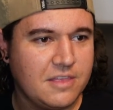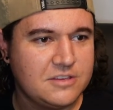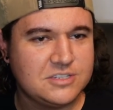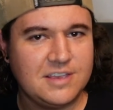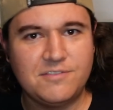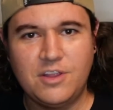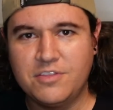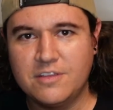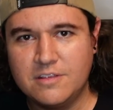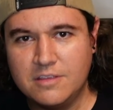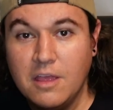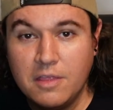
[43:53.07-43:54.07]
just have
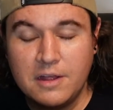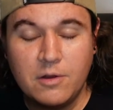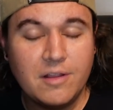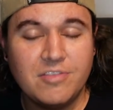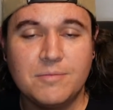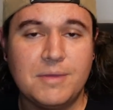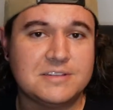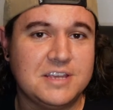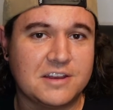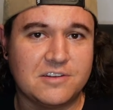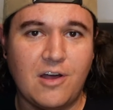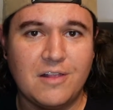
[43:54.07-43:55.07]
nothing. No, they know nothing about
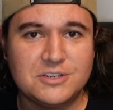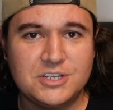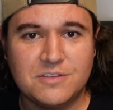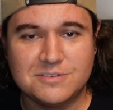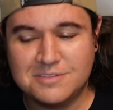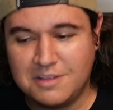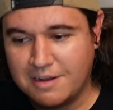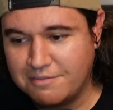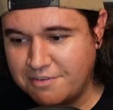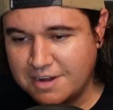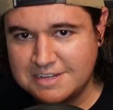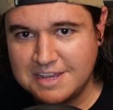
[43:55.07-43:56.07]
technology, and there's a lot of
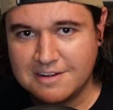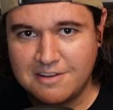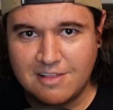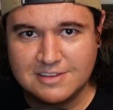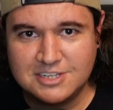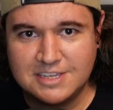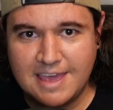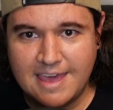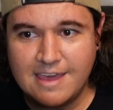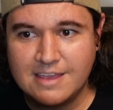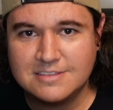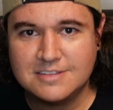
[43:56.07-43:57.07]
funny technology
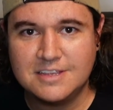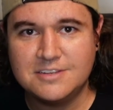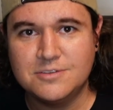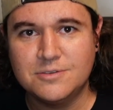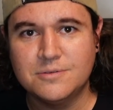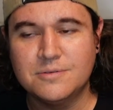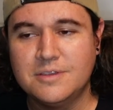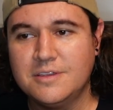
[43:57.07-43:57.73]
gags that they do.